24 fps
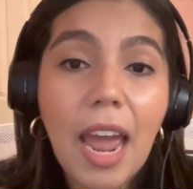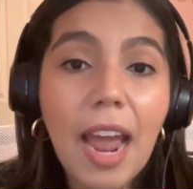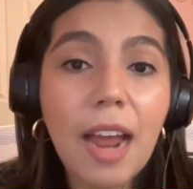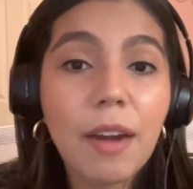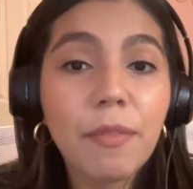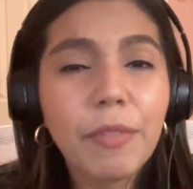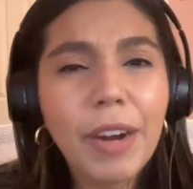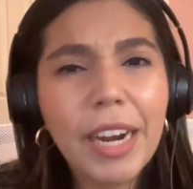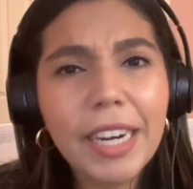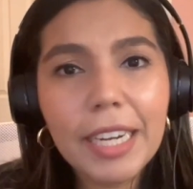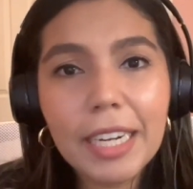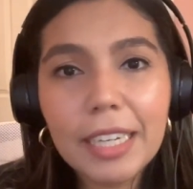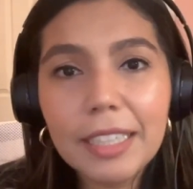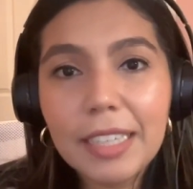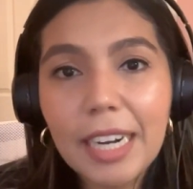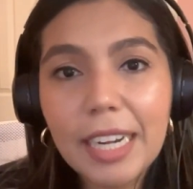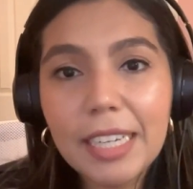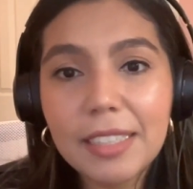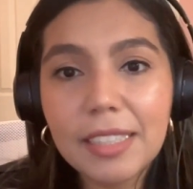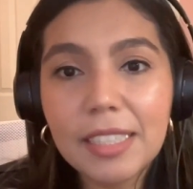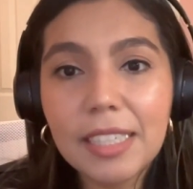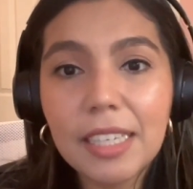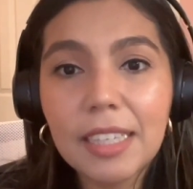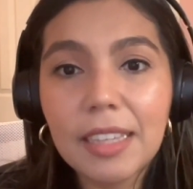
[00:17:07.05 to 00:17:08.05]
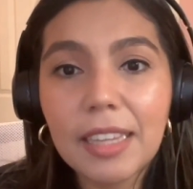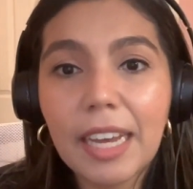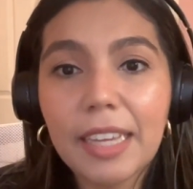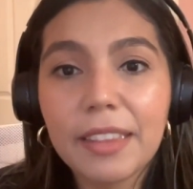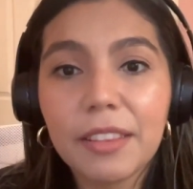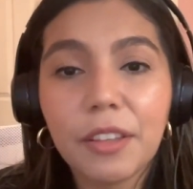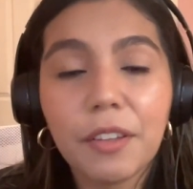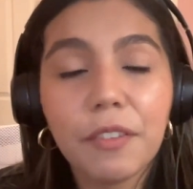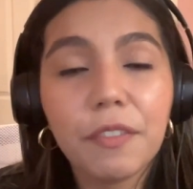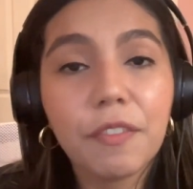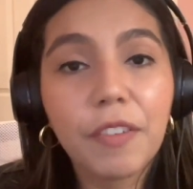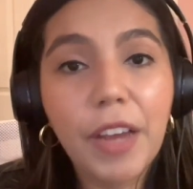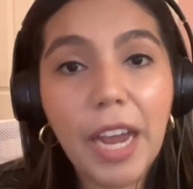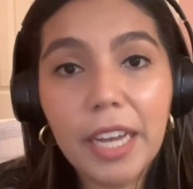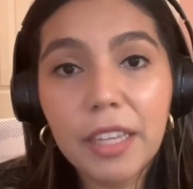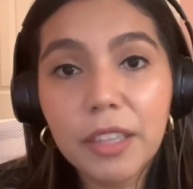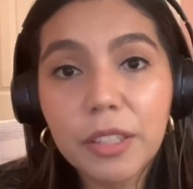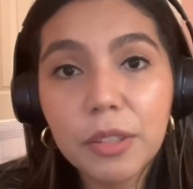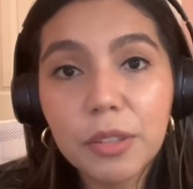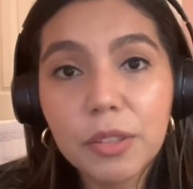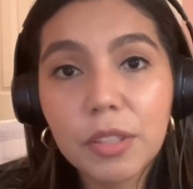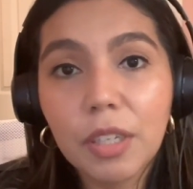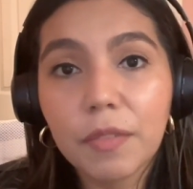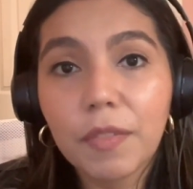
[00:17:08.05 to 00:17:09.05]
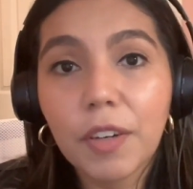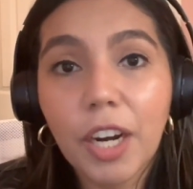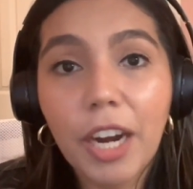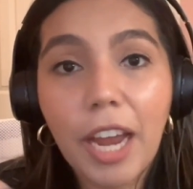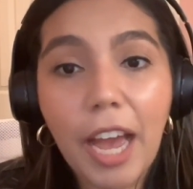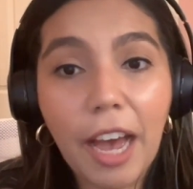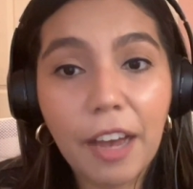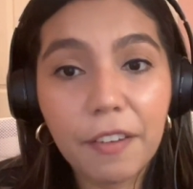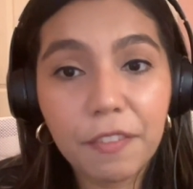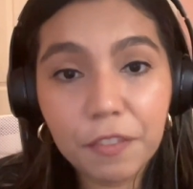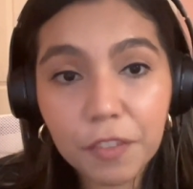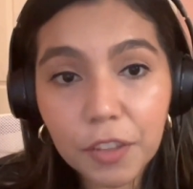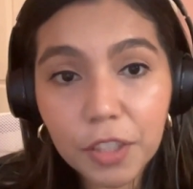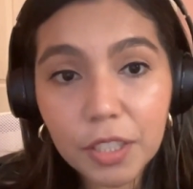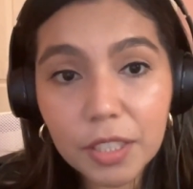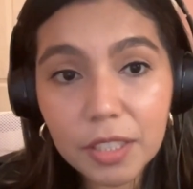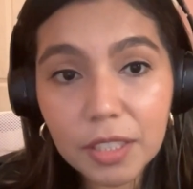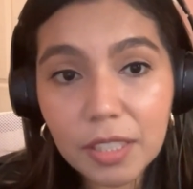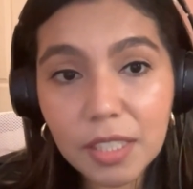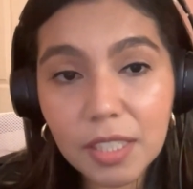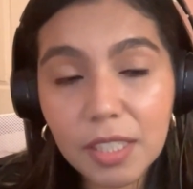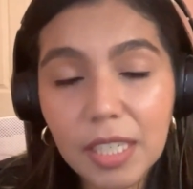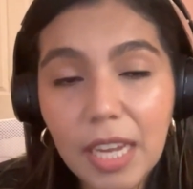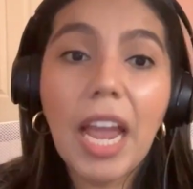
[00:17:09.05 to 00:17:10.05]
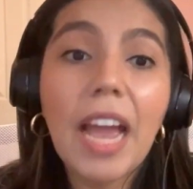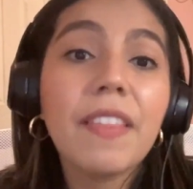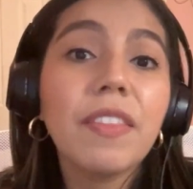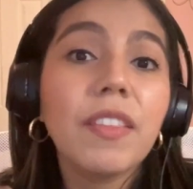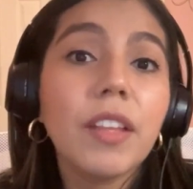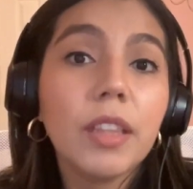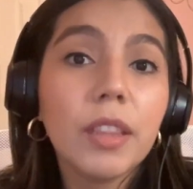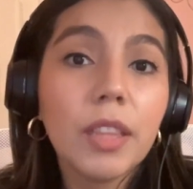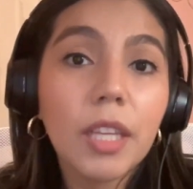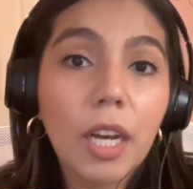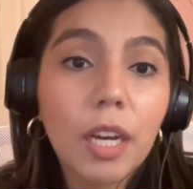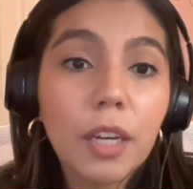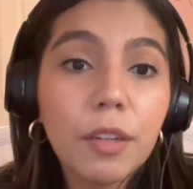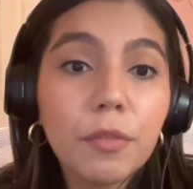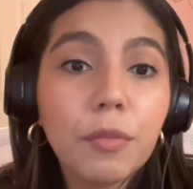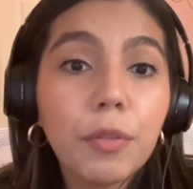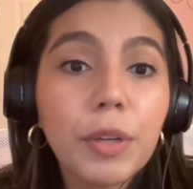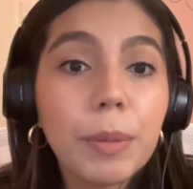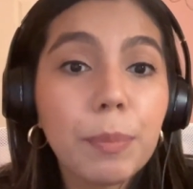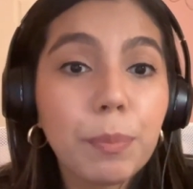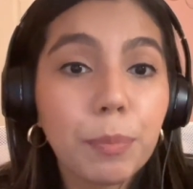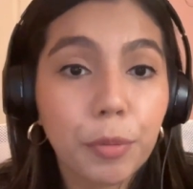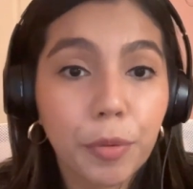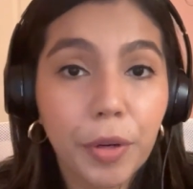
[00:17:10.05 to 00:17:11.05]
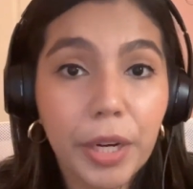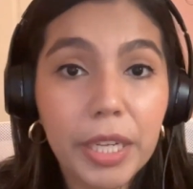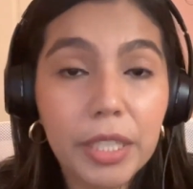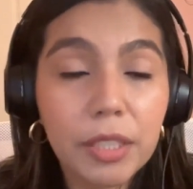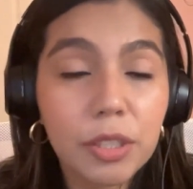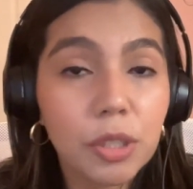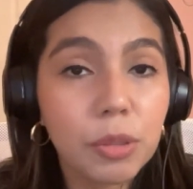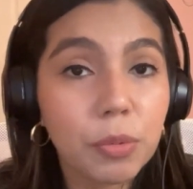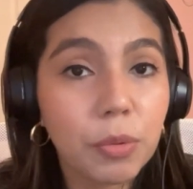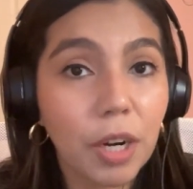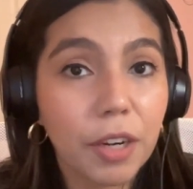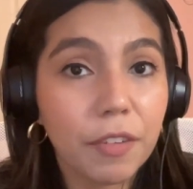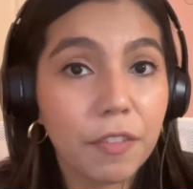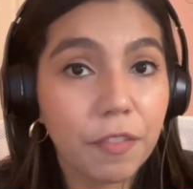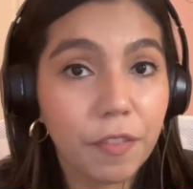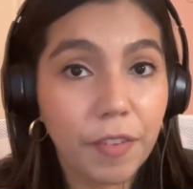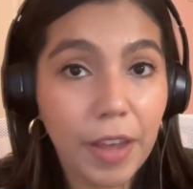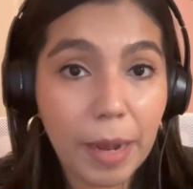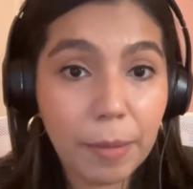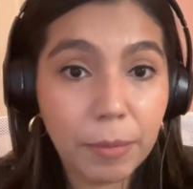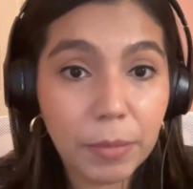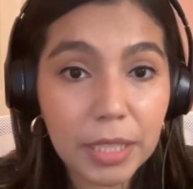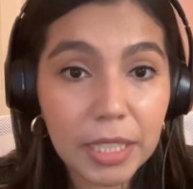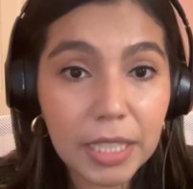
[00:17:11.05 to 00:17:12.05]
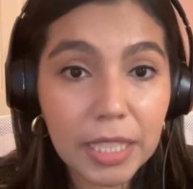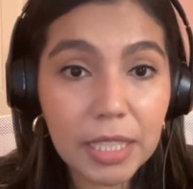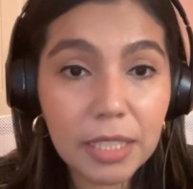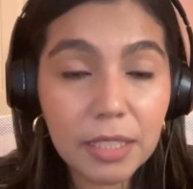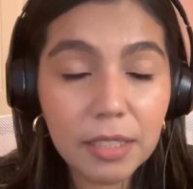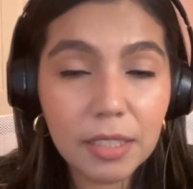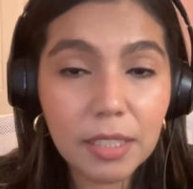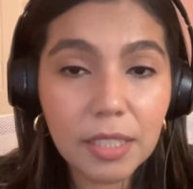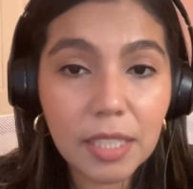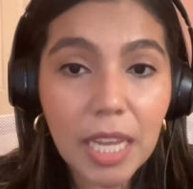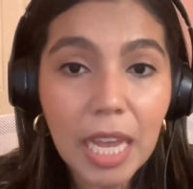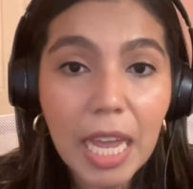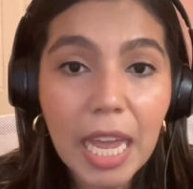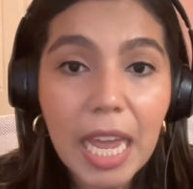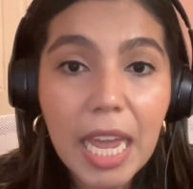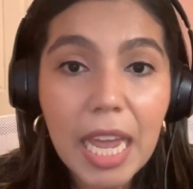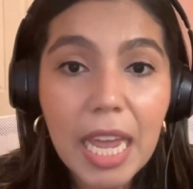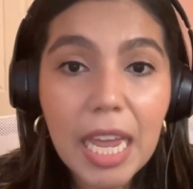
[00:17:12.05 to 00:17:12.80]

And recognizing that the values of our efforts and the love we bring to our families